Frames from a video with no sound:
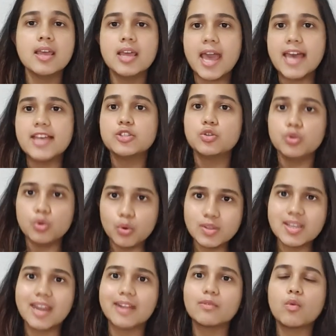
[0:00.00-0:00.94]
as you know, is
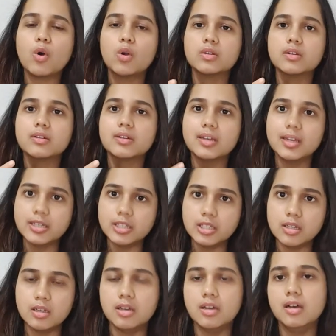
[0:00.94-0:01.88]
headquartered in
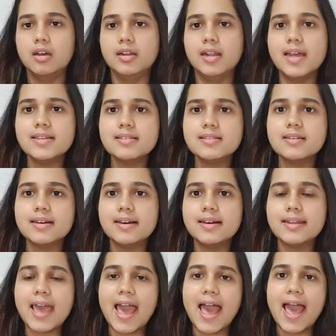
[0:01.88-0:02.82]
London
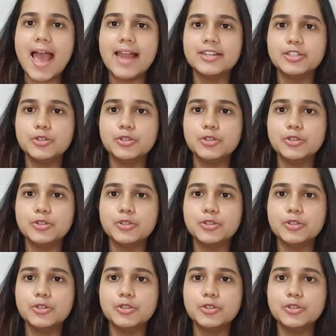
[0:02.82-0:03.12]
and,